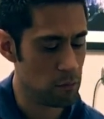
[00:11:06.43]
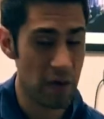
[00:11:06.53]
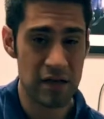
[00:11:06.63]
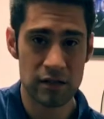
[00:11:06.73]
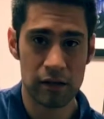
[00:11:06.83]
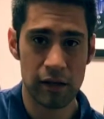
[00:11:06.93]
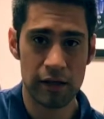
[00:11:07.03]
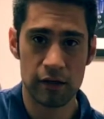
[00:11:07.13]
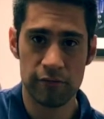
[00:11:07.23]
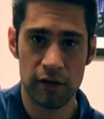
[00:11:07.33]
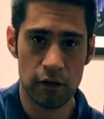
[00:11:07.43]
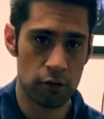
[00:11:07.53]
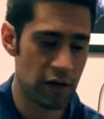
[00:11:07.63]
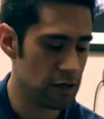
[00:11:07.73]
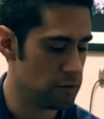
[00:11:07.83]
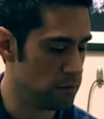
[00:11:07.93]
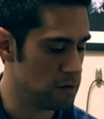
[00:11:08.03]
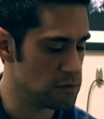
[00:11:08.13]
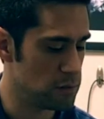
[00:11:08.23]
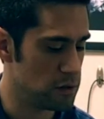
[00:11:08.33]
Basically, I did a video on how to do
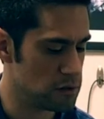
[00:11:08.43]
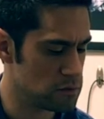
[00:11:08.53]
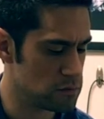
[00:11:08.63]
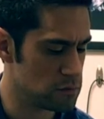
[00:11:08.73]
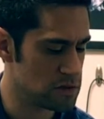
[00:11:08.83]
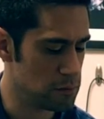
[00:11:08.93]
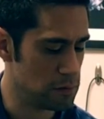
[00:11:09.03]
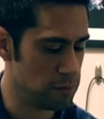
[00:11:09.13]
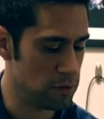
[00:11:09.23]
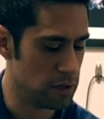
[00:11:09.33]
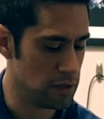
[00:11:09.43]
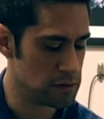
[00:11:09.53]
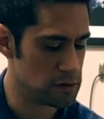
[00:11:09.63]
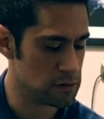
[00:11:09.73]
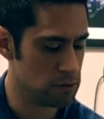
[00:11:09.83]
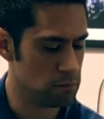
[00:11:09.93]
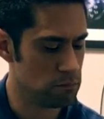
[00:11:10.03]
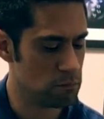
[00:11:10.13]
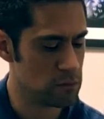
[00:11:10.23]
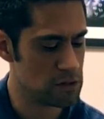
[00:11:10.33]
this, but it's simply put, it's you
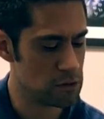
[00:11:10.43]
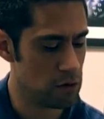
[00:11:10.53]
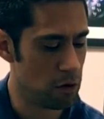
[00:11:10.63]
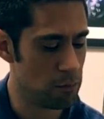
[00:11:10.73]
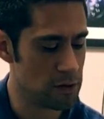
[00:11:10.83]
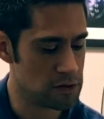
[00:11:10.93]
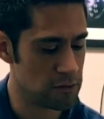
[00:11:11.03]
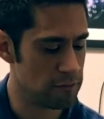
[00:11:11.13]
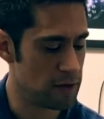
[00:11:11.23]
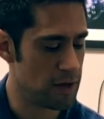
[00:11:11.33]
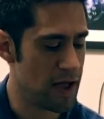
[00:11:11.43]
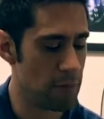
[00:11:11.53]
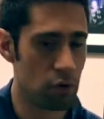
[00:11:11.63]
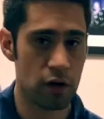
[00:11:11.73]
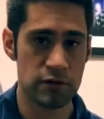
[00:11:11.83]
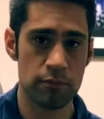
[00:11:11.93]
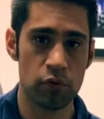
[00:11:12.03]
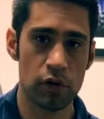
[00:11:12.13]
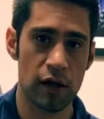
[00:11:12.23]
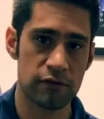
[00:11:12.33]
just do a whole bunch of hammer-ons and
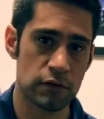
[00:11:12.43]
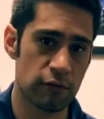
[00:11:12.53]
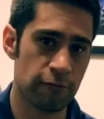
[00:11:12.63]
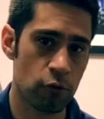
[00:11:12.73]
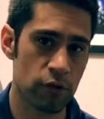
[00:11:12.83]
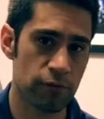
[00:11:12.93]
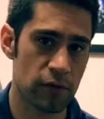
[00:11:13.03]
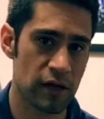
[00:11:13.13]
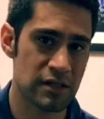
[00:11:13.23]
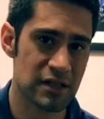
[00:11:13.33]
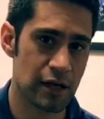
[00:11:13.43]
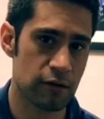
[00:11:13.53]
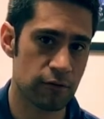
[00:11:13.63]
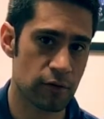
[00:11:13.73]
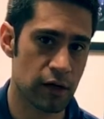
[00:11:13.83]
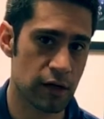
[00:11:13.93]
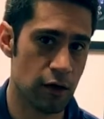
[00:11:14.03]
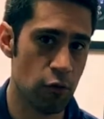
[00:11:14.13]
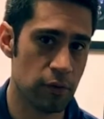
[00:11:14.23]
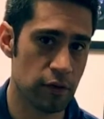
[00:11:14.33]
pull-offs on the 4th fret, 2nd fret, and
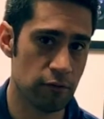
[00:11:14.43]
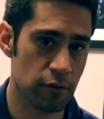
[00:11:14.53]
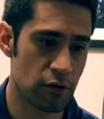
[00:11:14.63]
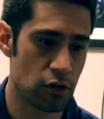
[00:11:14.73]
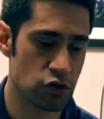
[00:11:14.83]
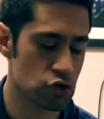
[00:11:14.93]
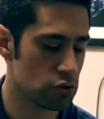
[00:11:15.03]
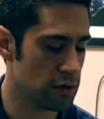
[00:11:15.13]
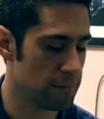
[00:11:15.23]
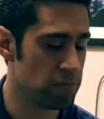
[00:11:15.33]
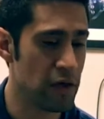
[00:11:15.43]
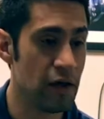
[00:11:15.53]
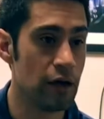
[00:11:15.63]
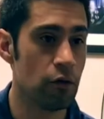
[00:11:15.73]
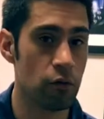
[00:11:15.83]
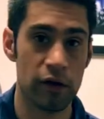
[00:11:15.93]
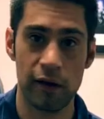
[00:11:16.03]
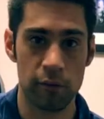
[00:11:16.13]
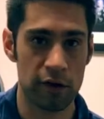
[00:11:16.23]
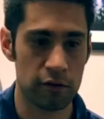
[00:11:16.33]
open of the 3rd string, or
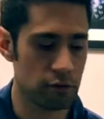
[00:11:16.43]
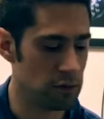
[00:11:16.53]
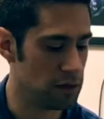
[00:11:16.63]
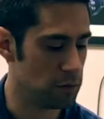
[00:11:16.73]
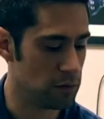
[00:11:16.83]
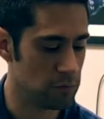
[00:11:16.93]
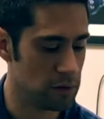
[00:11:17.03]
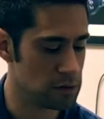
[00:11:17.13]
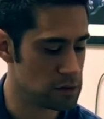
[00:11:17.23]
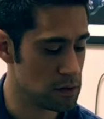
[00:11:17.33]
anywhere. You can do it anywhere, but